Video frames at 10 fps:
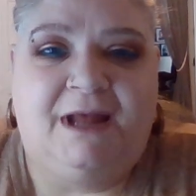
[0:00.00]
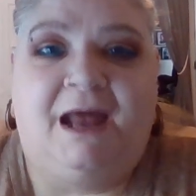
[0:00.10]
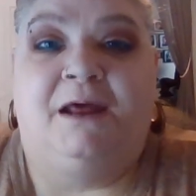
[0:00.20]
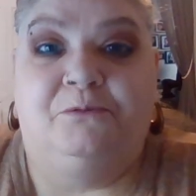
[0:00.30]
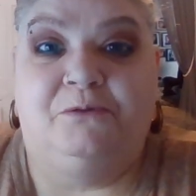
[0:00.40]

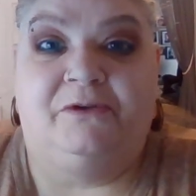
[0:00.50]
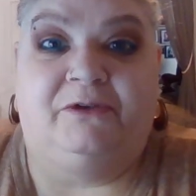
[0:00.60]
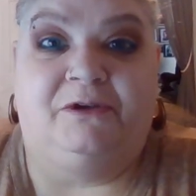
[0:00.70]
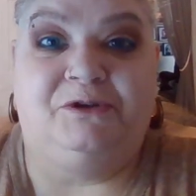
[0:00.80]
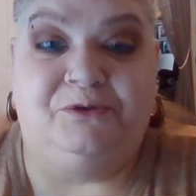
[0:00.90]
And it
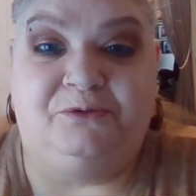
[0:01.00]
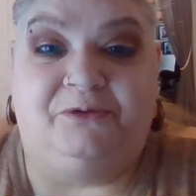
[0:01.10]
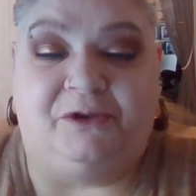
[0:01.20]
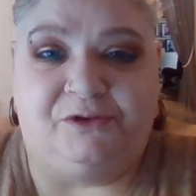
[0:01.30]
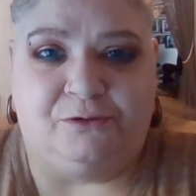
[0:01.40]
was a
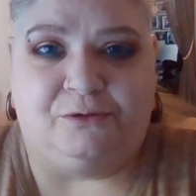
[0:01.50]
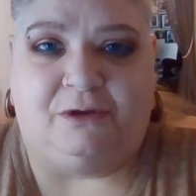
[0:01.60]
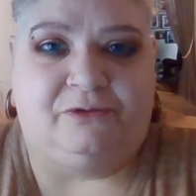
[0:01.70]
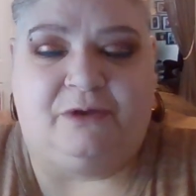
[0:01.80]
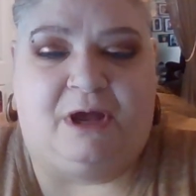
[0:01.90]
doozy, too,
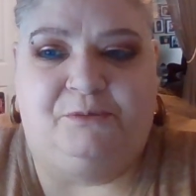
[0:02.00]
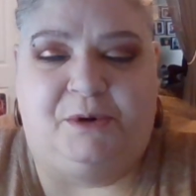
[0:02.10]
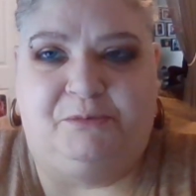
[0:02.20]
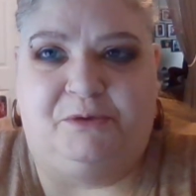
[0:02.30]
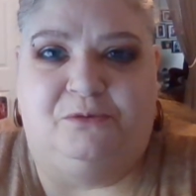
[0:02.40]
because I
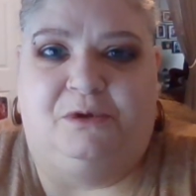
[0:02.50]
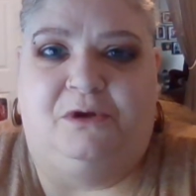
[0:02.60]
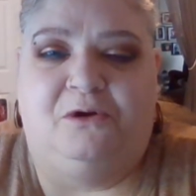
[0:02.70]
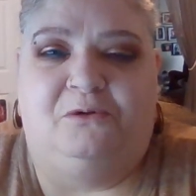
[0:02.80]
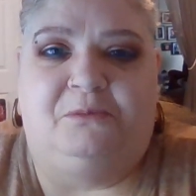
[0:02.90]
remember
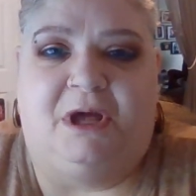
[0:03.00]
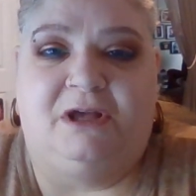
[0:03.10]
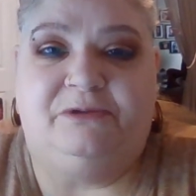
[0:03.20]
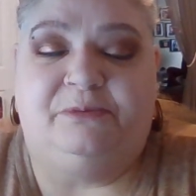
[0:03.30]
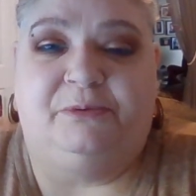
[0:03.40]
going home, my
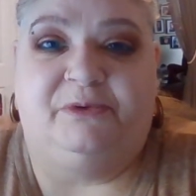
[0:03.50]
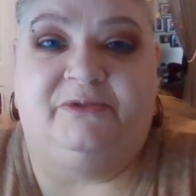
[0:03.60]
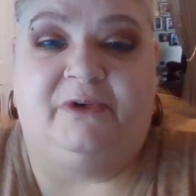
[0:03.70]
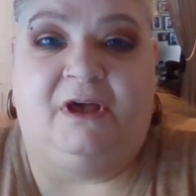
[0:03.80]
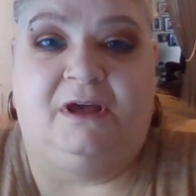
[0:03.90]
husband
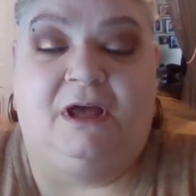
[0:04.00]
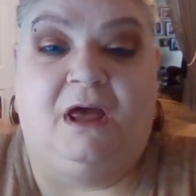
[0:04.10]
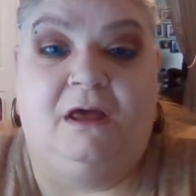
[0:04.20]
was like,